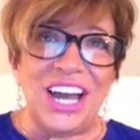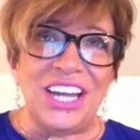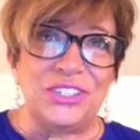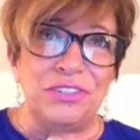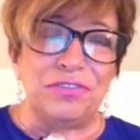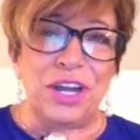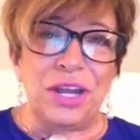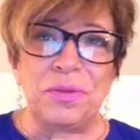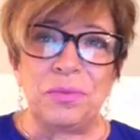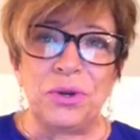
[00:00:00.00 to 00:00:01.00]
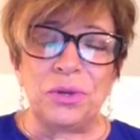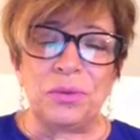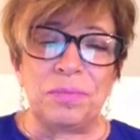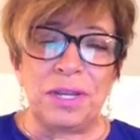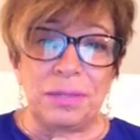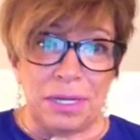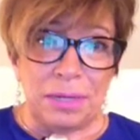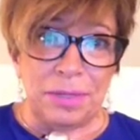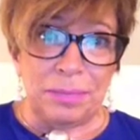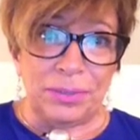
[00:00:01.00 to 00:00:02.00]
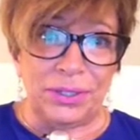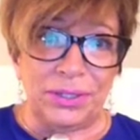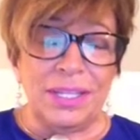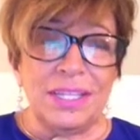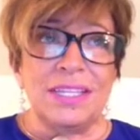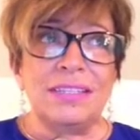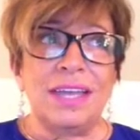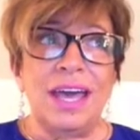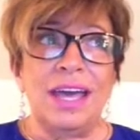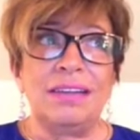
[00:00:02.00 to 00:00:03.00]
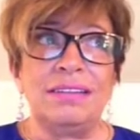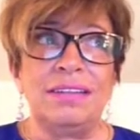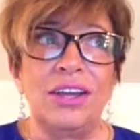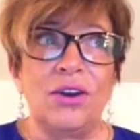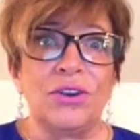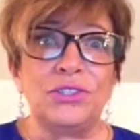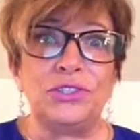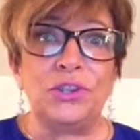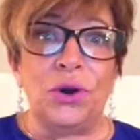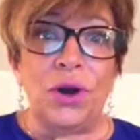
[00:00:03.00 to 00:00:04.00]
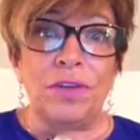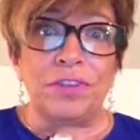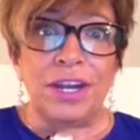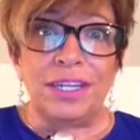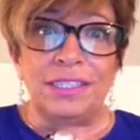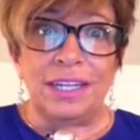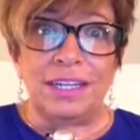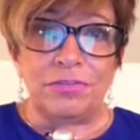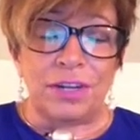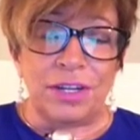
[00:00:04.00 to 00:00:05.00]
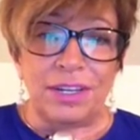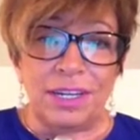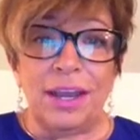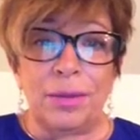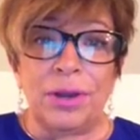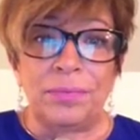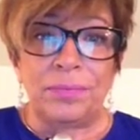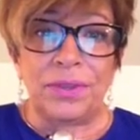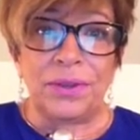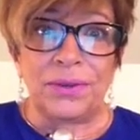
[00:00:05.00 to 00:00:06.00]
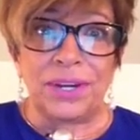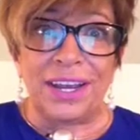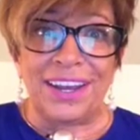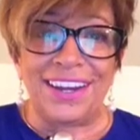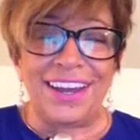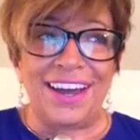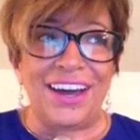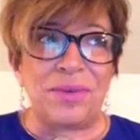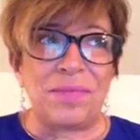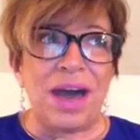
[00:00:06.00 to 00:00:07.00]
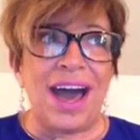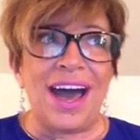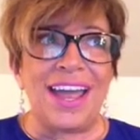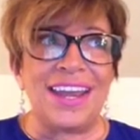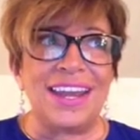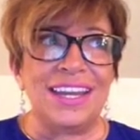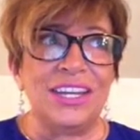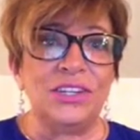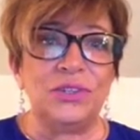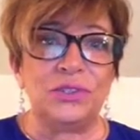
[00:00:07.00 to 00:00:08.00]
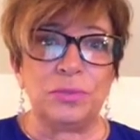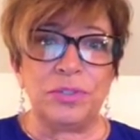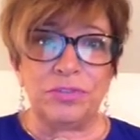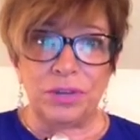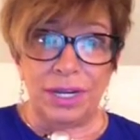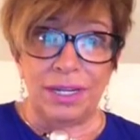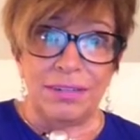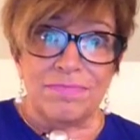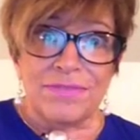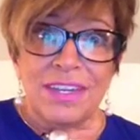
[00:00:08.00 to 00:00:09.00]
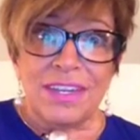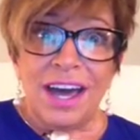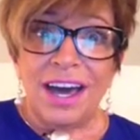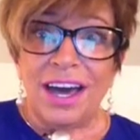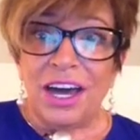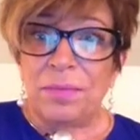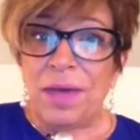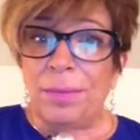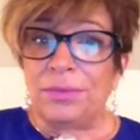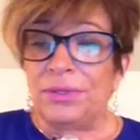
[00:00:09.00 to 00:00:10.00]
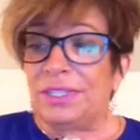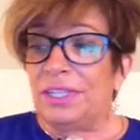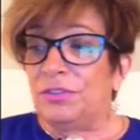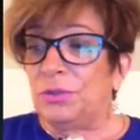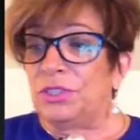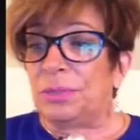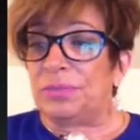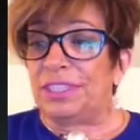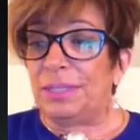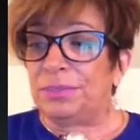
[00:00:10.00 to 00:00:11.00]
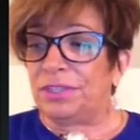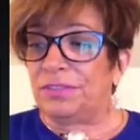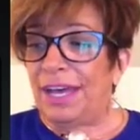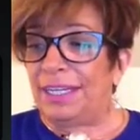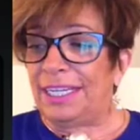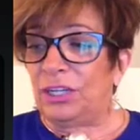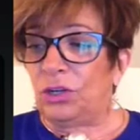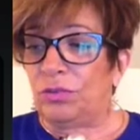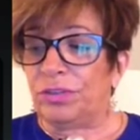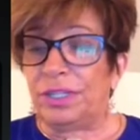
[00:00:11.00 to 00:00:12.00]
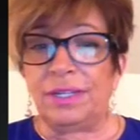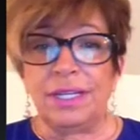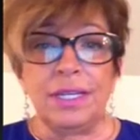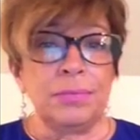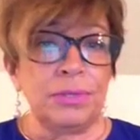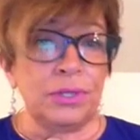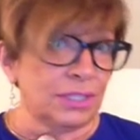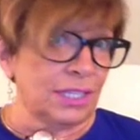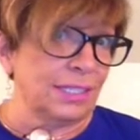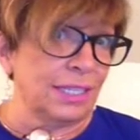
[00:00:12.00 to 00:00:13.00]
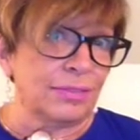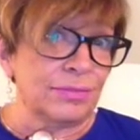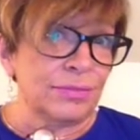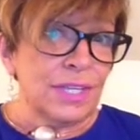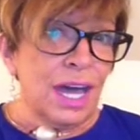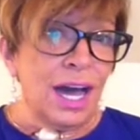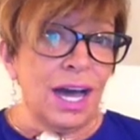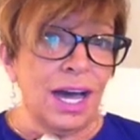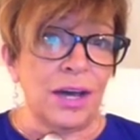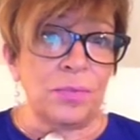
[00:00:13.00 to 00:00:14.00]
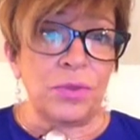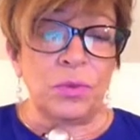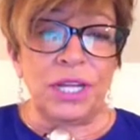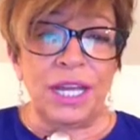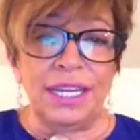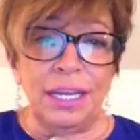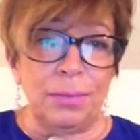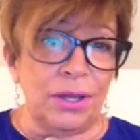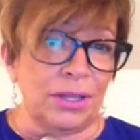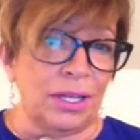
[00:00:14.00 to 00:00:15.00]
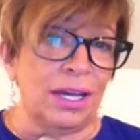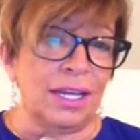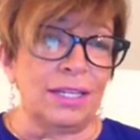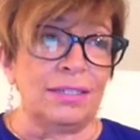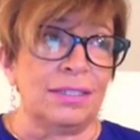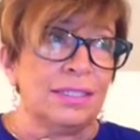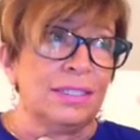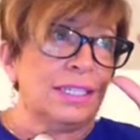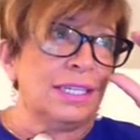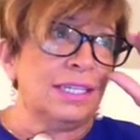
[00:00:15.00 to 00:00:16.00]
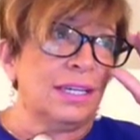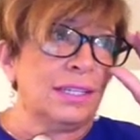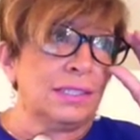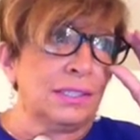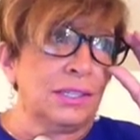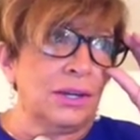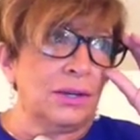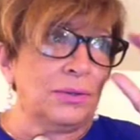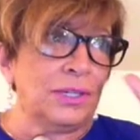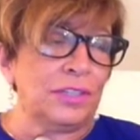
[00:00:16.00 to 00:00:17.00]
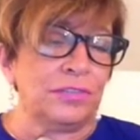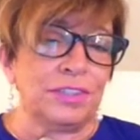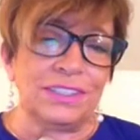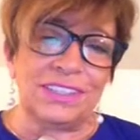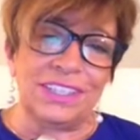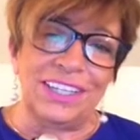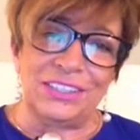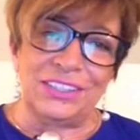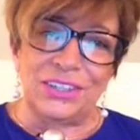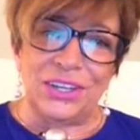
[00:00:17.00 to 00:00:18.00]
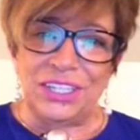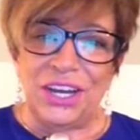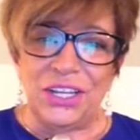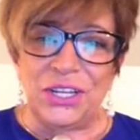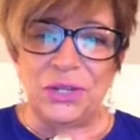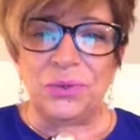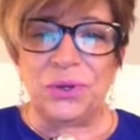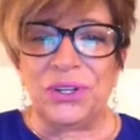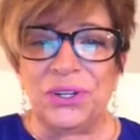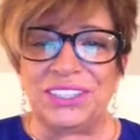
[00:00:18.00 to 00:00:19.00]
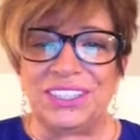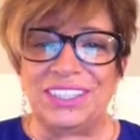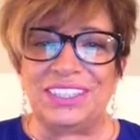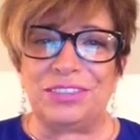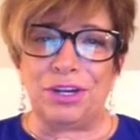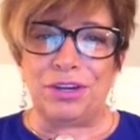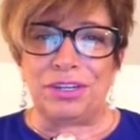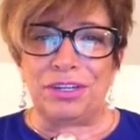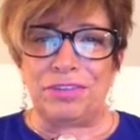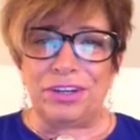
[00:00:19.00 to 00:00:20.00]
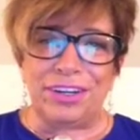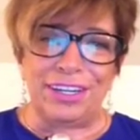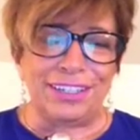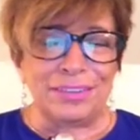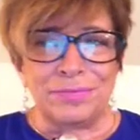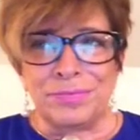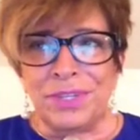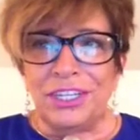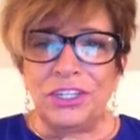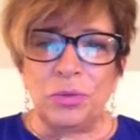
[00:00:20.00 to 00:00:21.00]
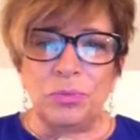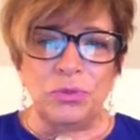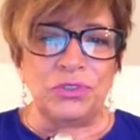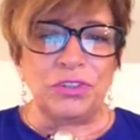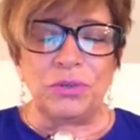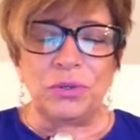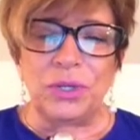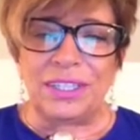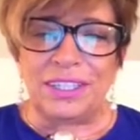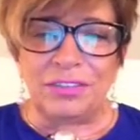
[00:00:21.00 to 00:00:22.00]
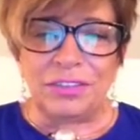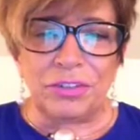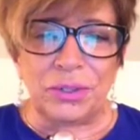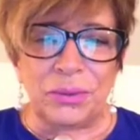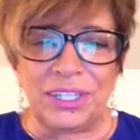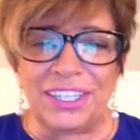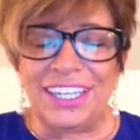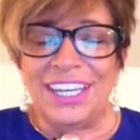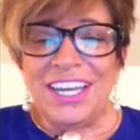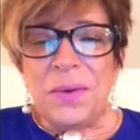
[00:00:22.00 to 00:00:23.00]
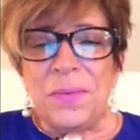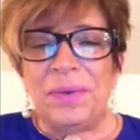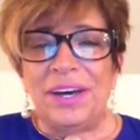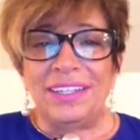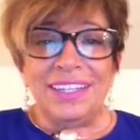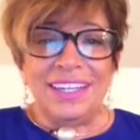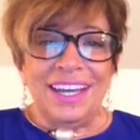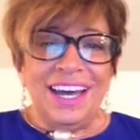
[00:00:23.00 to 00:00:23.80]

I do find with working with many many people that they are so afraid to get in front of the camera. Okay, um, I used to be afraid. Um, I'm going to give you some tips of how to get over it because I did. Um, when I came online eons ago, it feels like, because on the online world is very, very, you know, moves very quickly, very quickly. But